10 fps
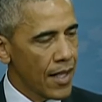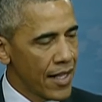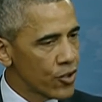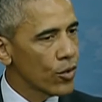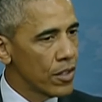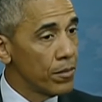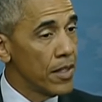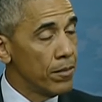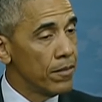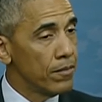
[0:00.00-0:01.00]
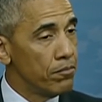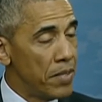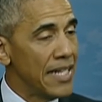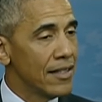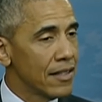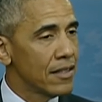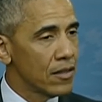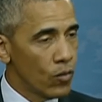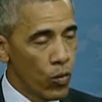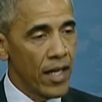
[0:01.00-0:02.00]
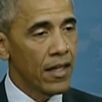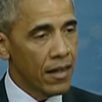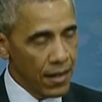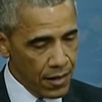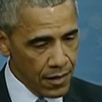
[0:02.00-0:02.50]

ISIL can be beaten with